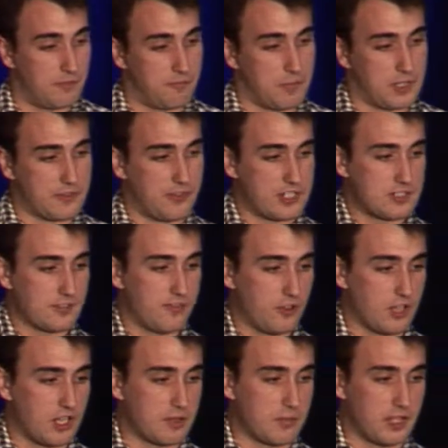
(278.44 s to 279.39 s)
But first of
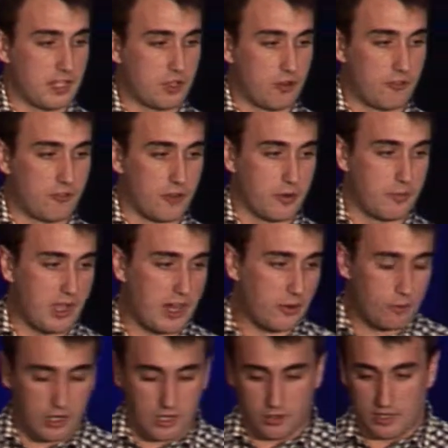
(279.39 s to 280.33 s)
all, let me go for the
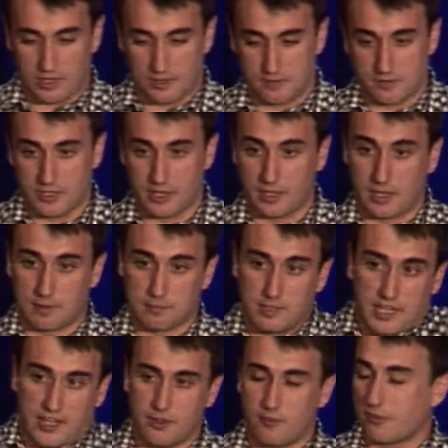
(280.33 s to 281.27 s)
background, and yeah, I'm
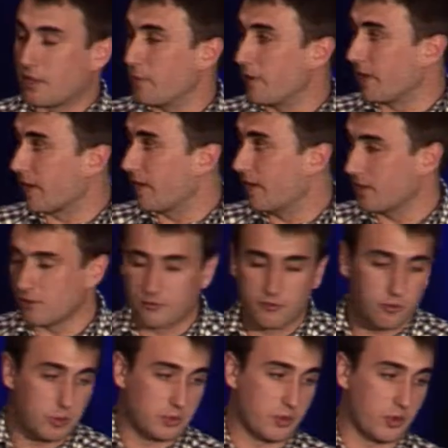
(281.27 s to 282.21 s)
kind of giving a hint
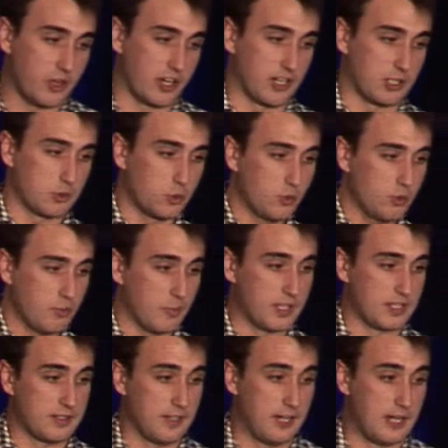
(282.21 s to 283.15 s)
of what we're gonna do,
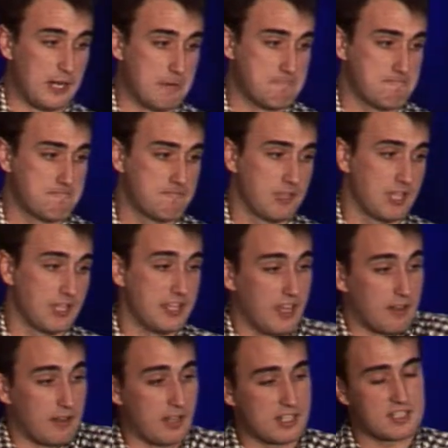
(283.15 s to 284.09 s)
but
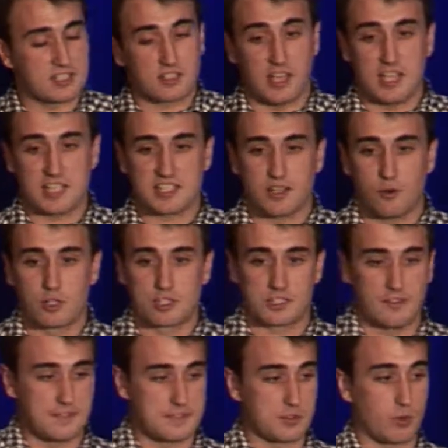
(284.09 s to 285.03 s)
yeah, let's ask
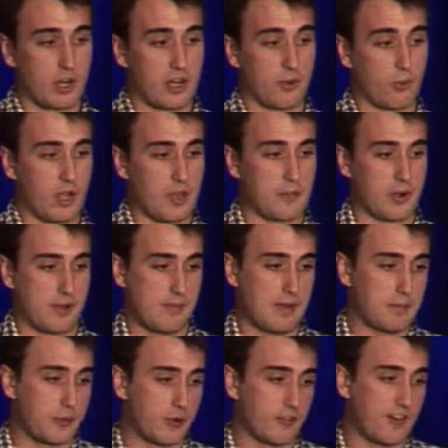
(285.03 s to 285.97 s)
ourselves why prime
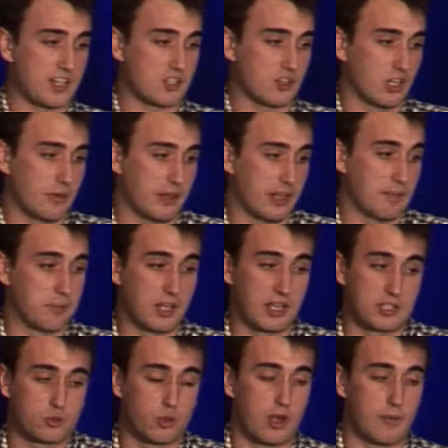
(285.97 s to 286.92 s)
and probe has only been
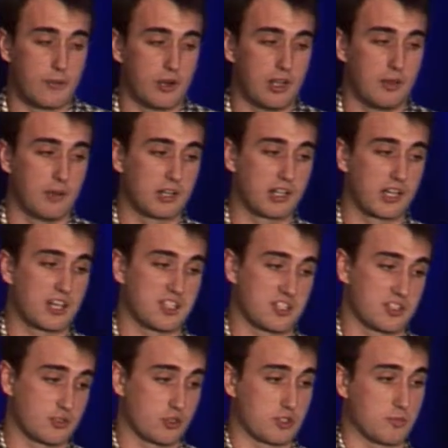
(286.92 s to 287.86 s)
applied to upper level
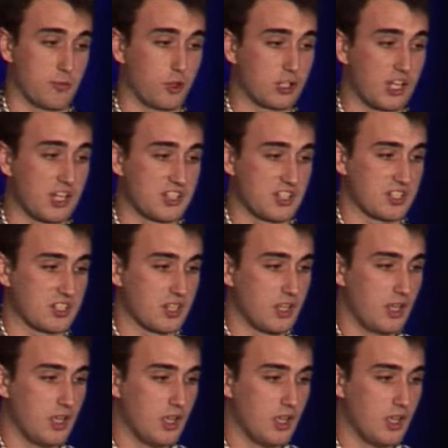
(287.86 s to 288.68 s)
caches, to small caches.